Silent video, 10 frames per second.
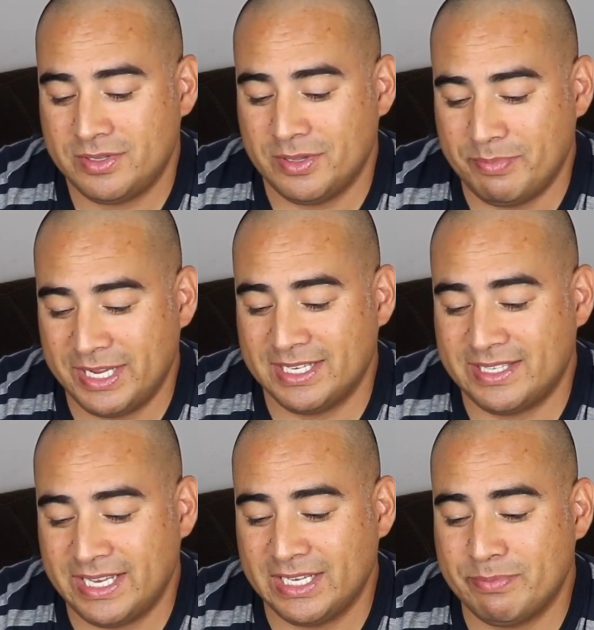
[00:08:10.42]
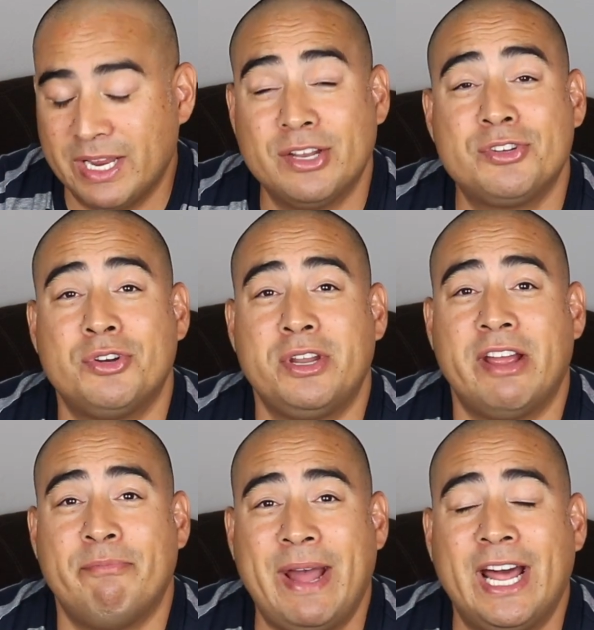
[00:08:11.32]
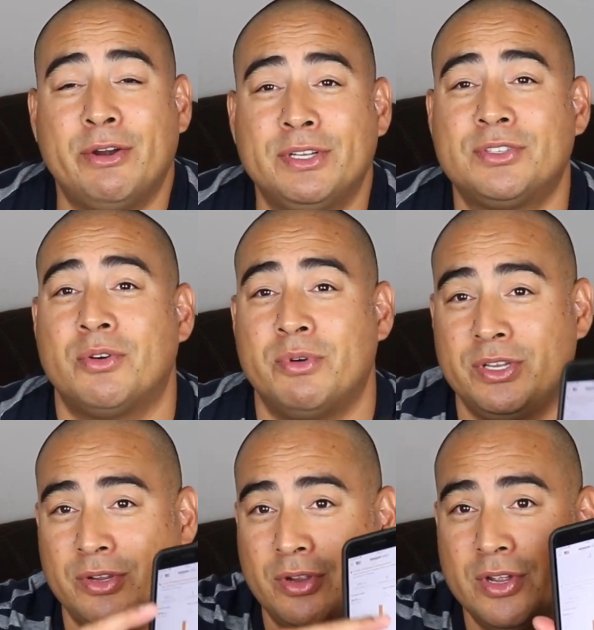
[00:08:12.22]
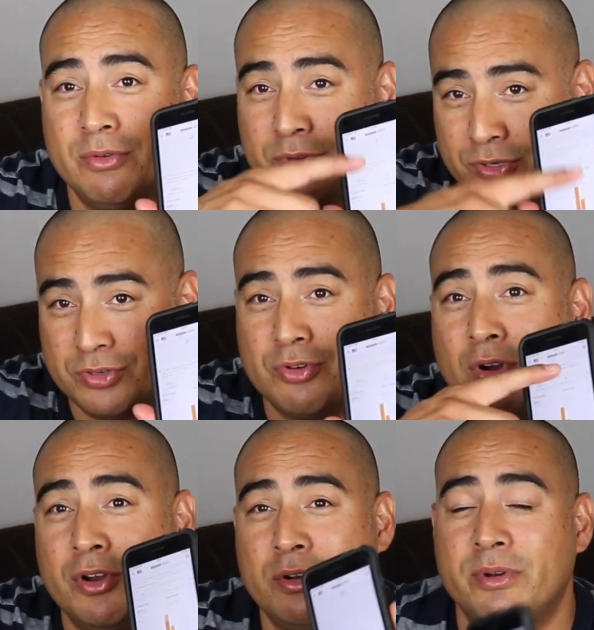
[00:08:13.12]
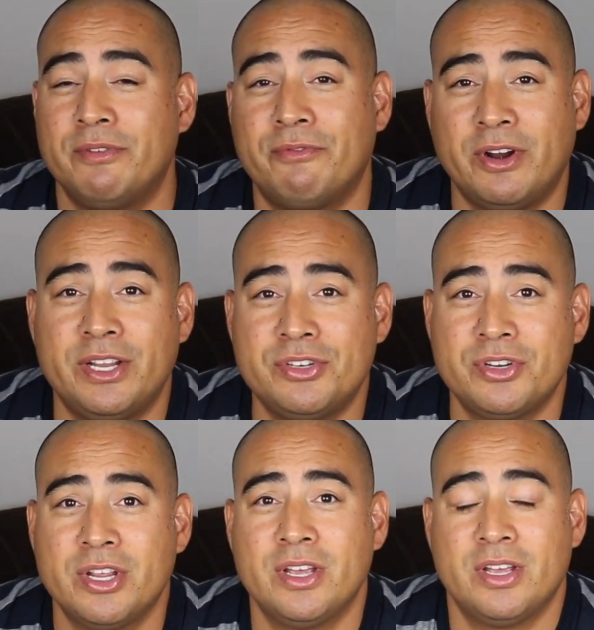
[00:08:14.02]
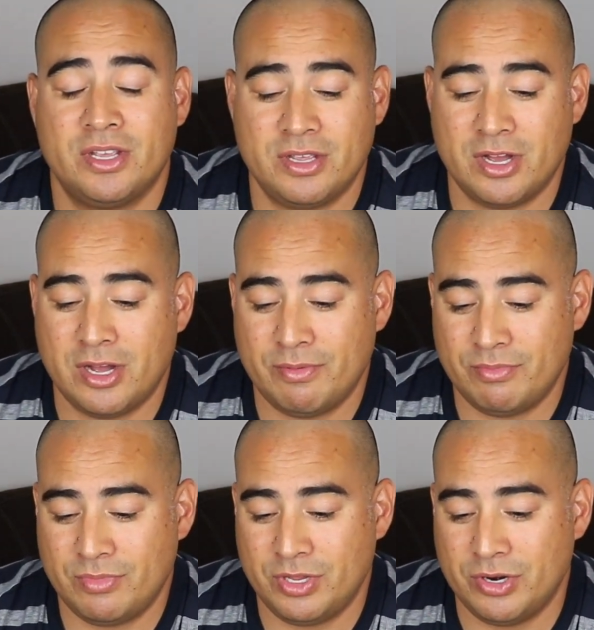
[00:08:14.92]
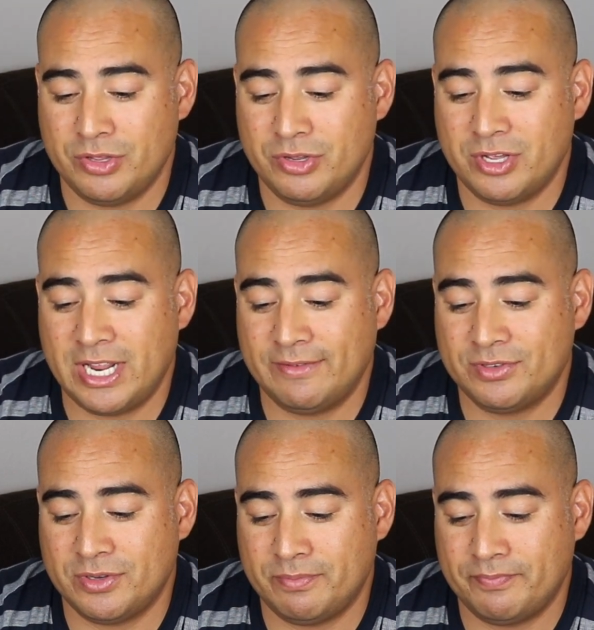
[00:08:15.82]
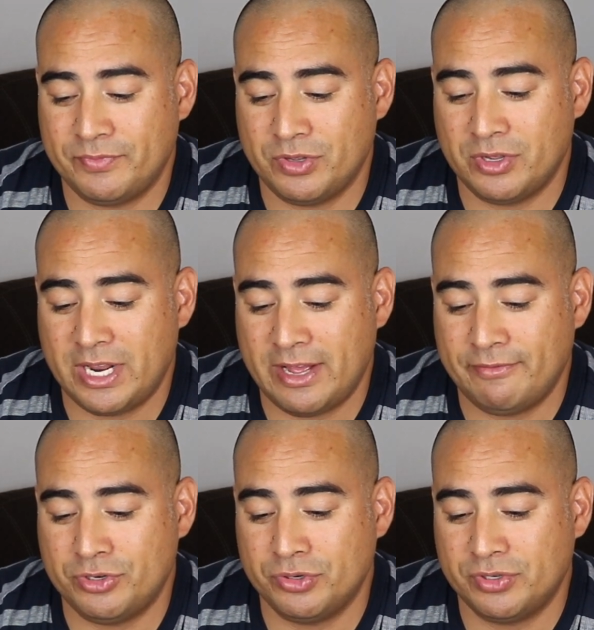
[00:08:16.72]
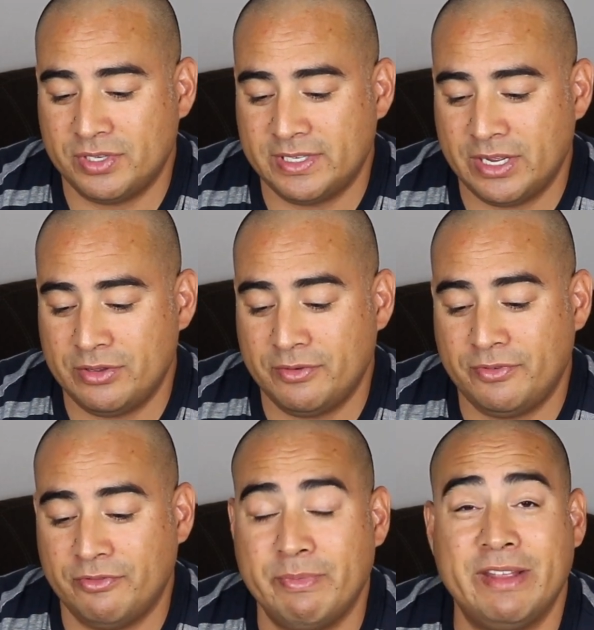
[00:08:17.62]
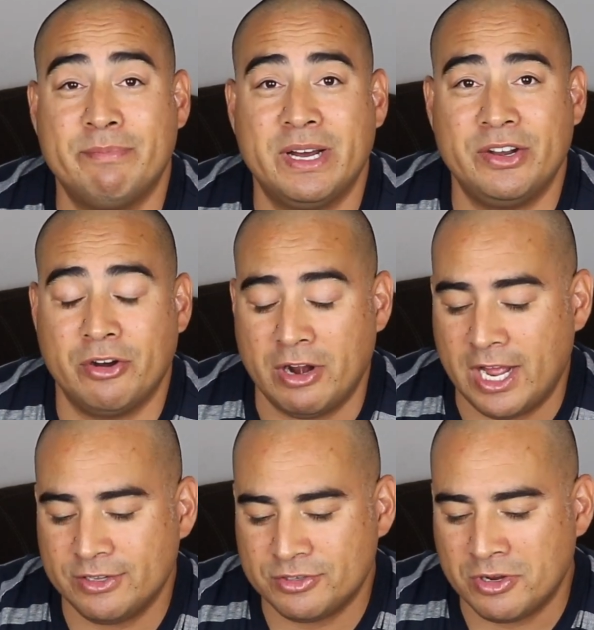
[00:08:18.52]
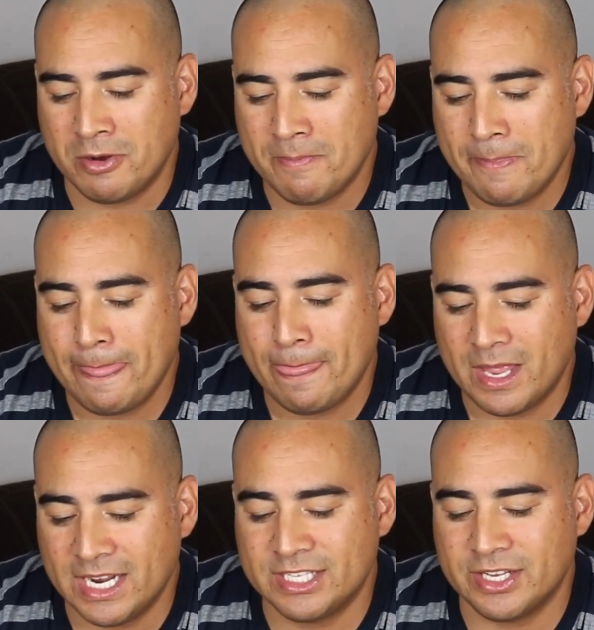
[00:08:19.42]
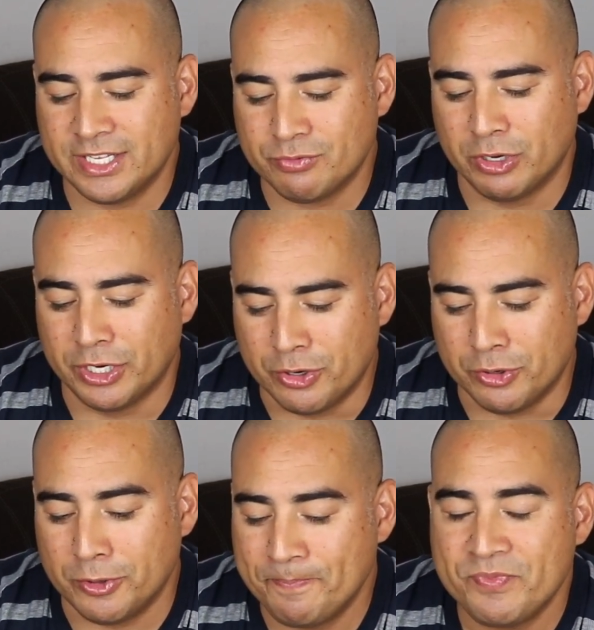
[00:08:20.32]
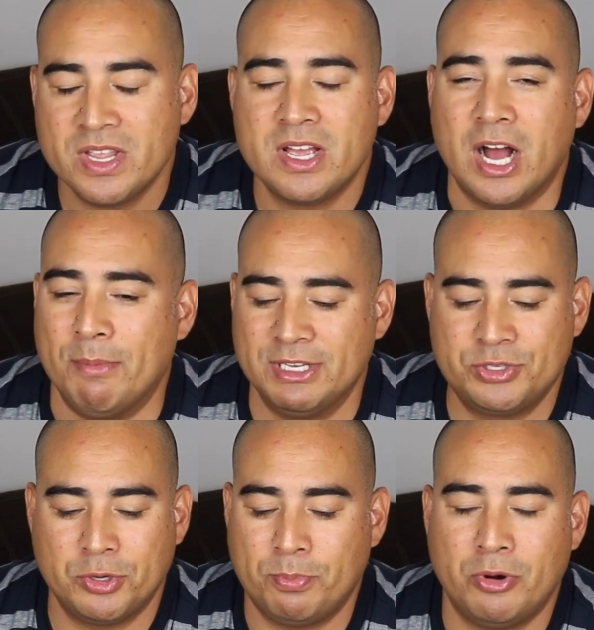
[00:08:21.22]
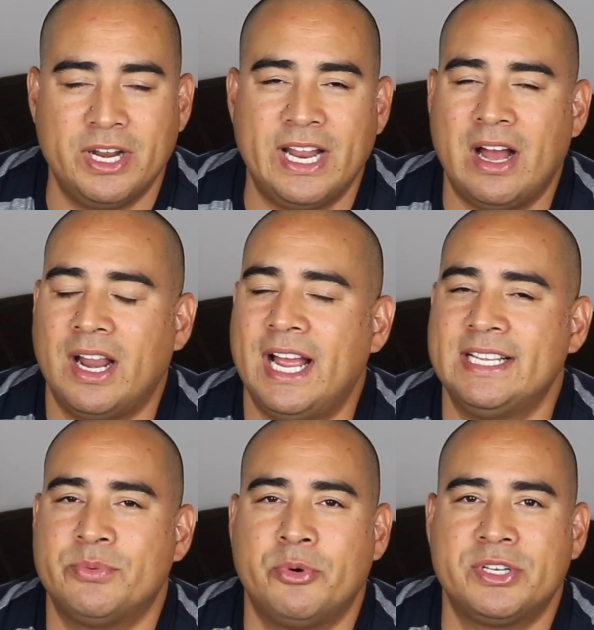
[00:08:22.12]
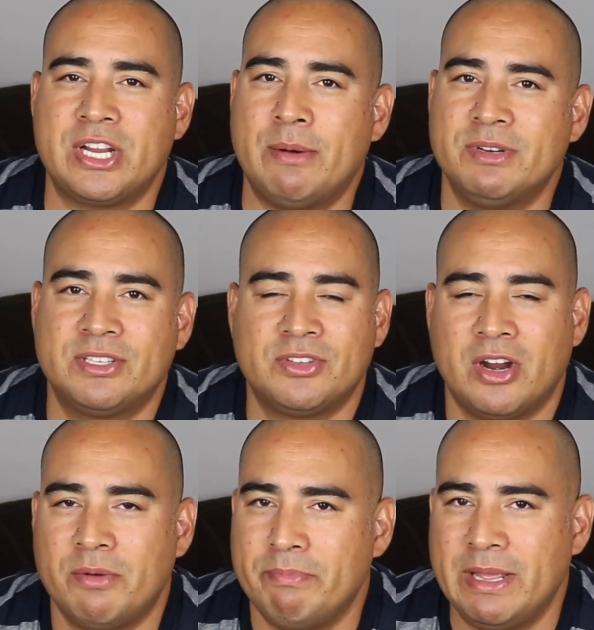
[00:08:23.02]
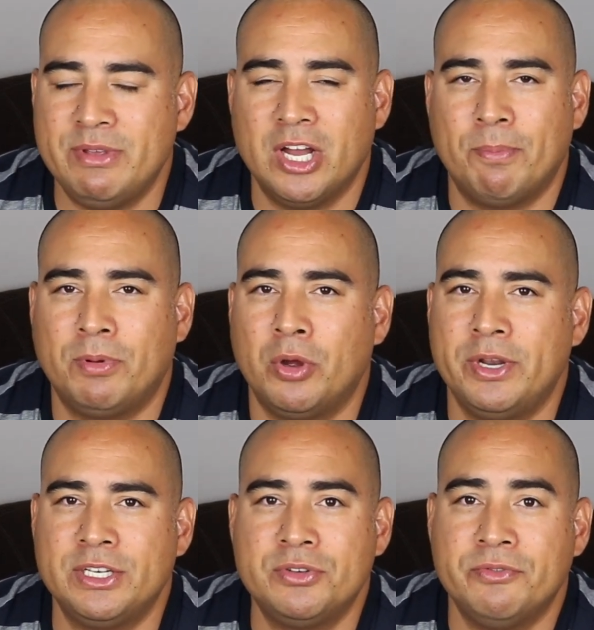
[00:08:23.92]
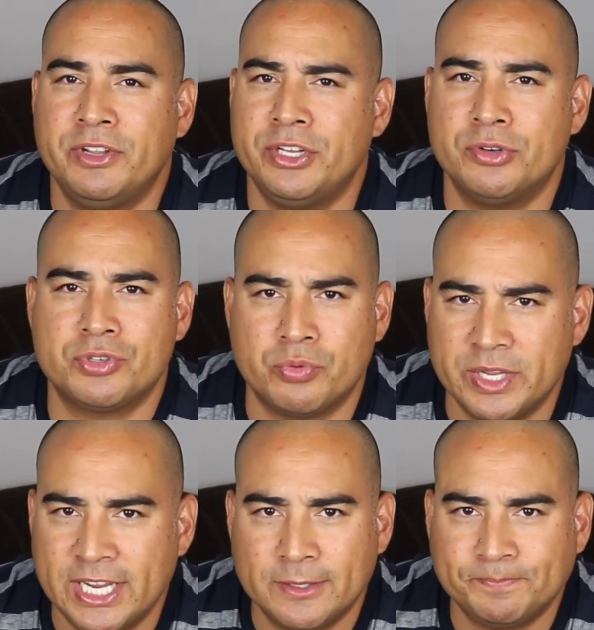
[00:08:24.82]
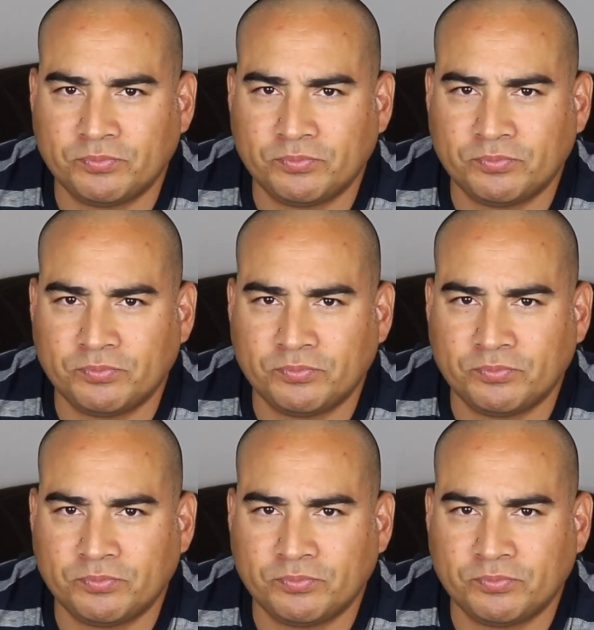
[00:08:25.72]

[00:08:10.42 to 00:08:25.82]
the biggest thing is making sure you have batteries, so when you scroll and you refresh, you know, you could have juice to tell you if you've made money or not. So it's really cool. It's to a point now, guys, which I'm gonna start maybe uploading 2 videos a week.